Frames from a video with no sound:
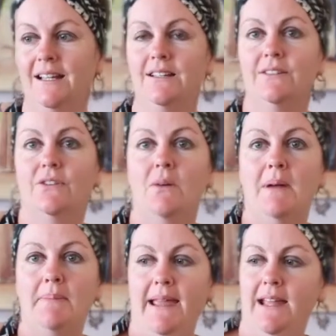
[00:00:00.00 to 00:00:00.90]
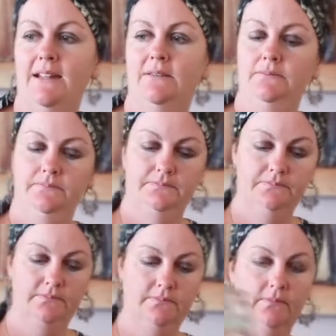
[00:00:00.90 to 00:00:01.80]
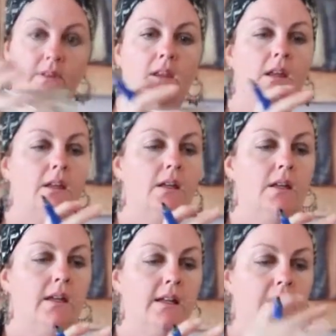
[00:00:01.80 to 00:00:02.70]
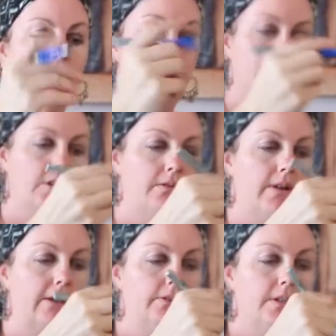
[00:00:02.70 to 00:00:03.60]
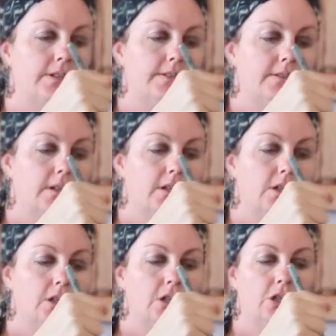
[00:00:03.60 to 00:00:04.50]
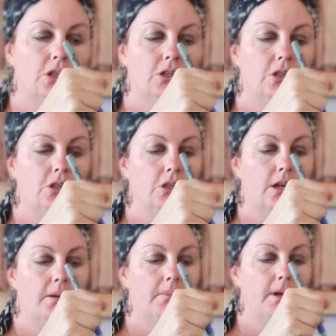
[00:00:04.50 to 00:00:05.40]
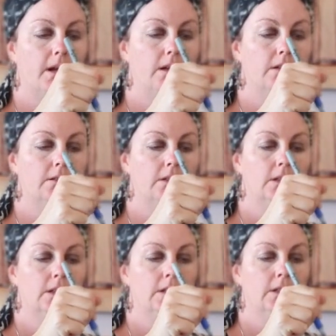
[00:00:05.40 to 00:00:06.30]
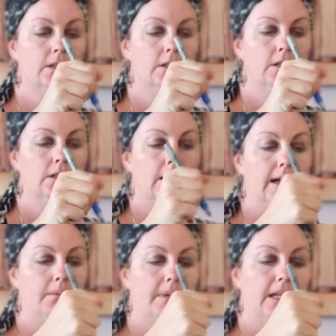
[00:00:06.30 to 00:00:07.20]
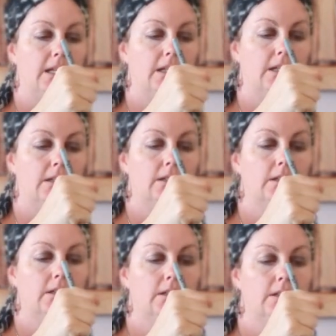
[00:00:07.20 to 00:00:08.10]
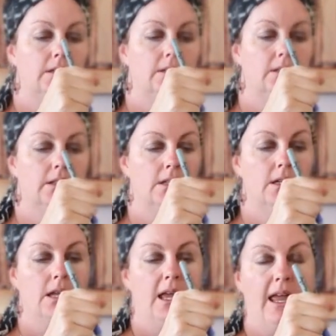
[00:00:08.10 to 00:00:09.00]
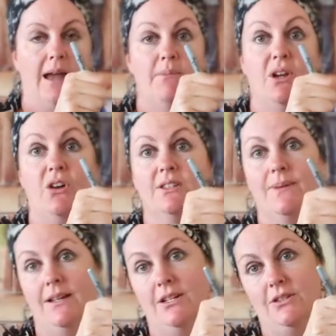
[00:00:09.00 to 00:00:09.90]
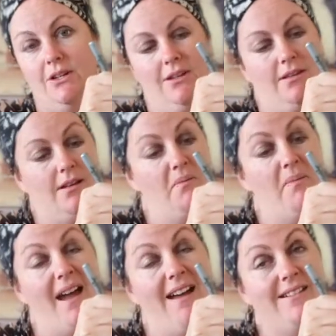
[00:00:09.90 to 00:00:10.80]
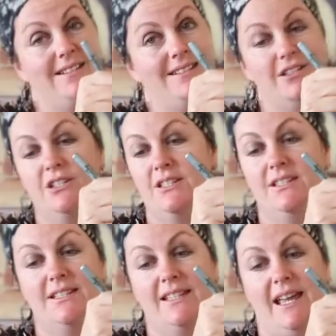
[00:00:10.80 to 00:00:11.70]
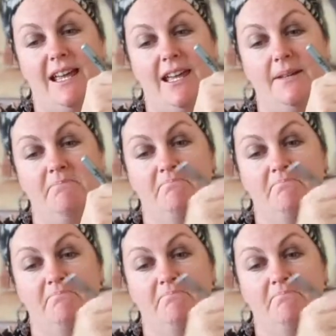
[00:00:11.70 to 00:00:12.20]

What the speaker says: I've got my pen. I'm just going to write on this. Cucumber, Armenian. And because we're going to do the comparison just to see